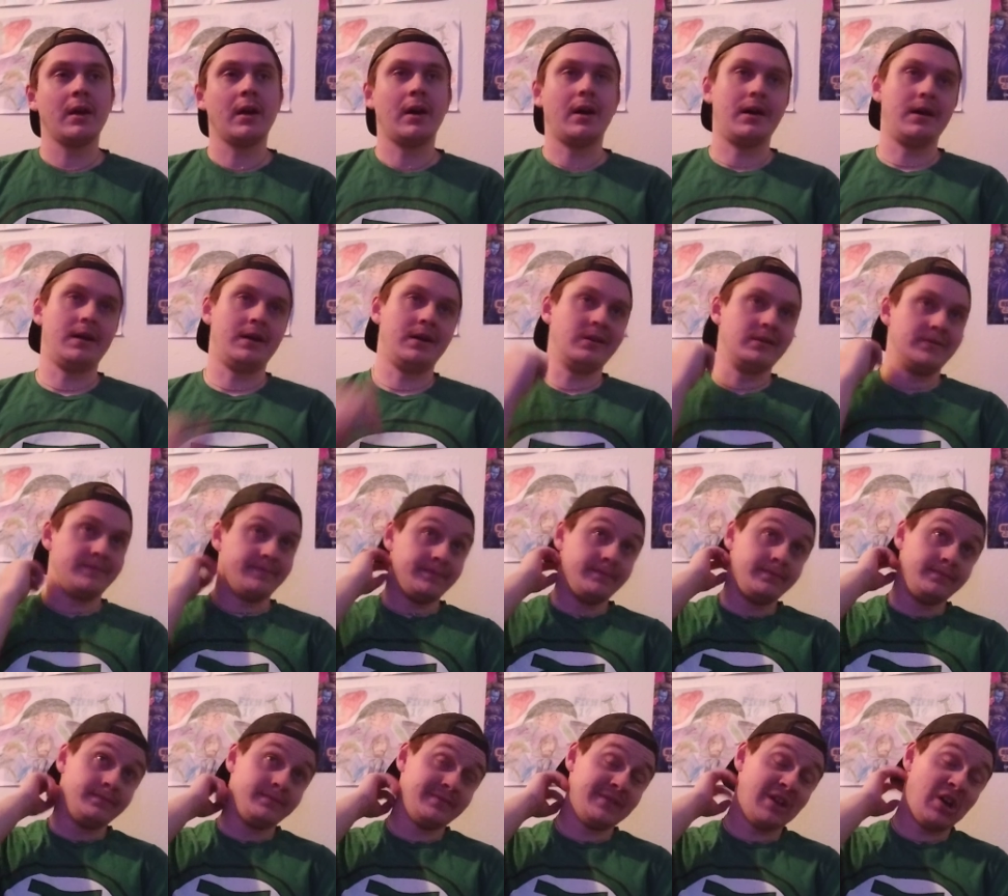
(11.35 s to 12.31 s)
Um,
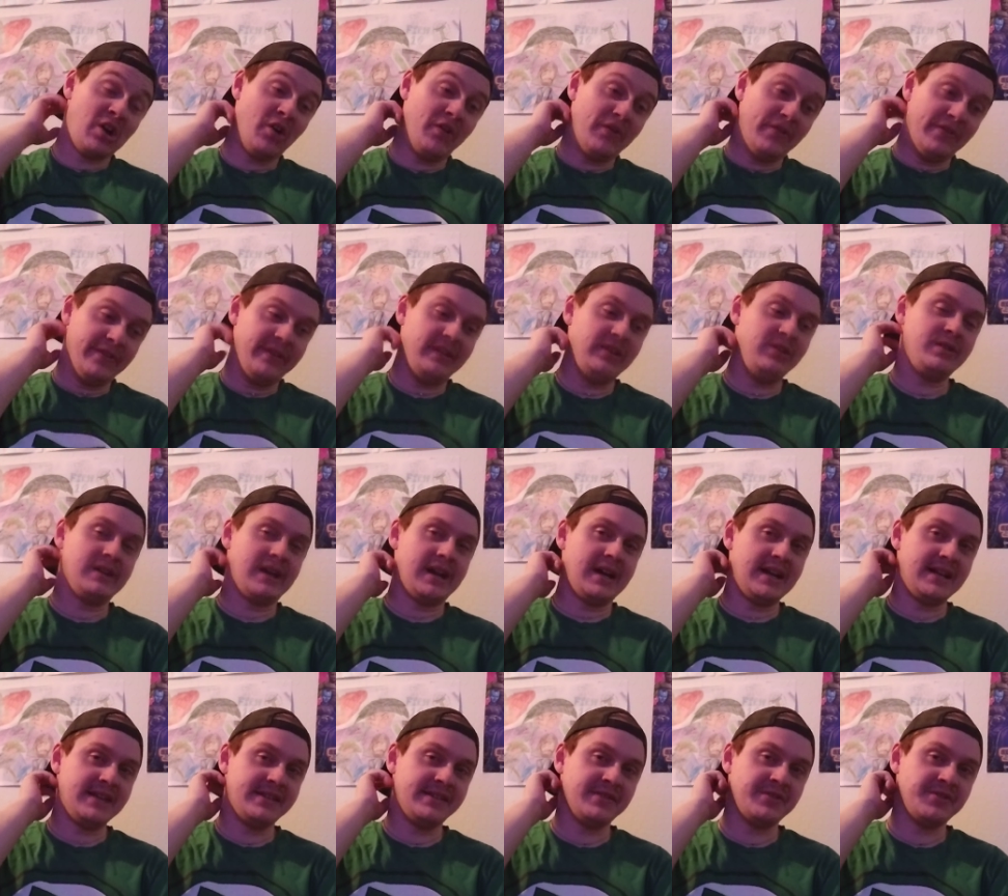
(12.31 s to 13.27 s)
hopefully, you
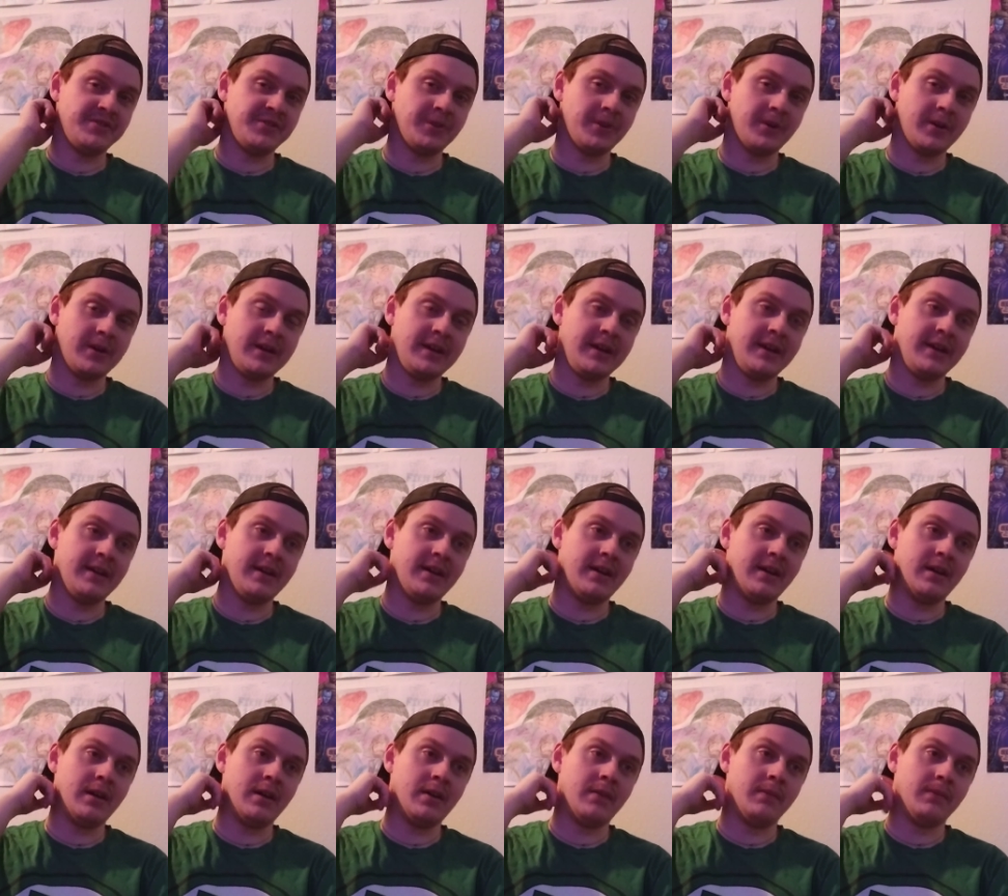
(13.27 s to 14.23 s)
guys enjoyed
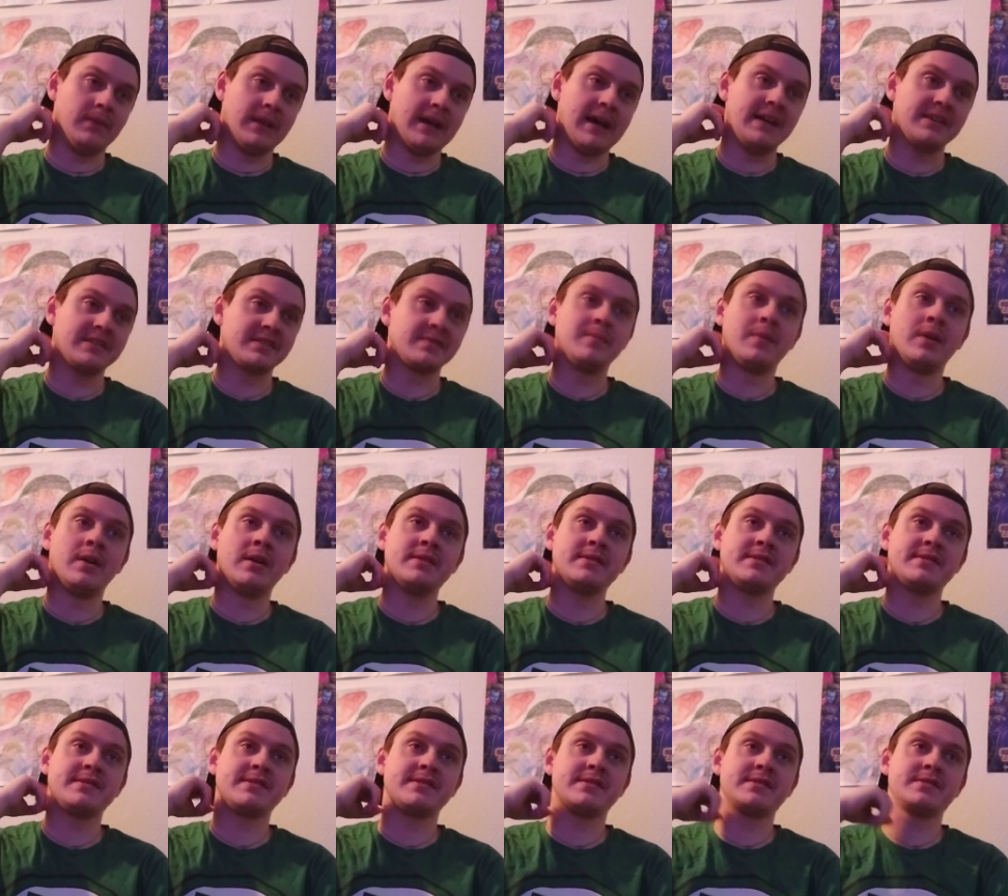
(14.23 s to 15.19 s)
um, last
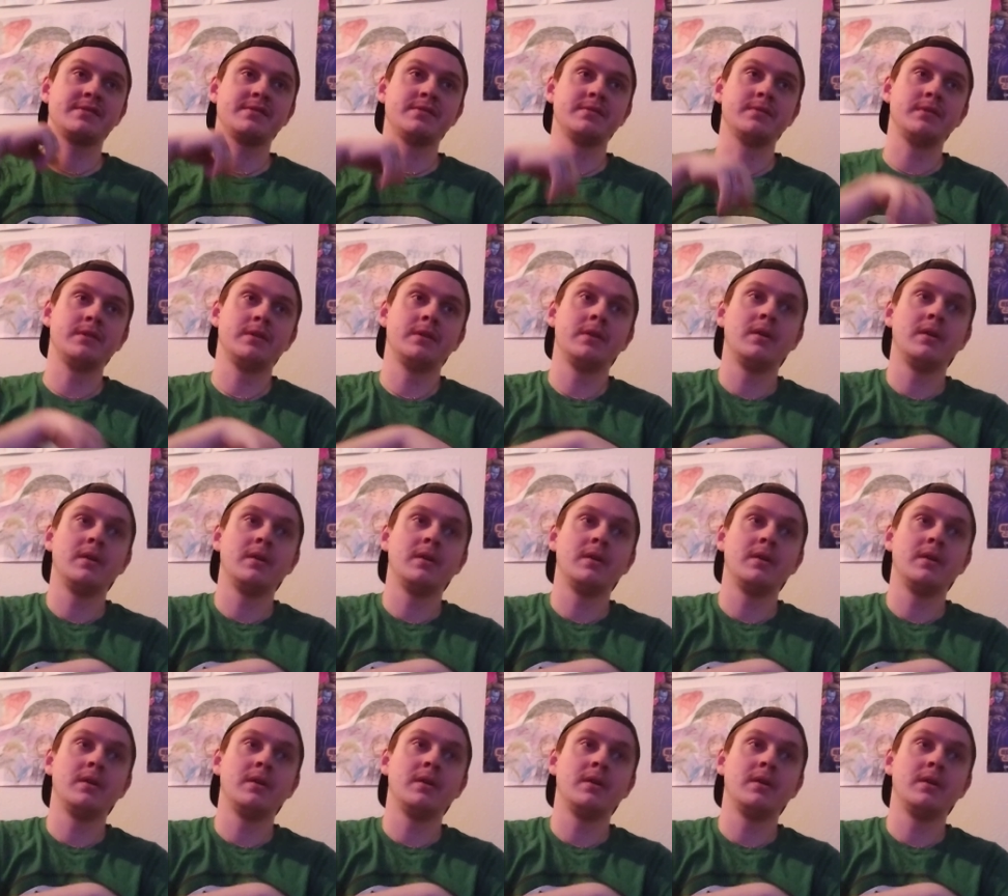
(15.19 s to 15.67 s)
month's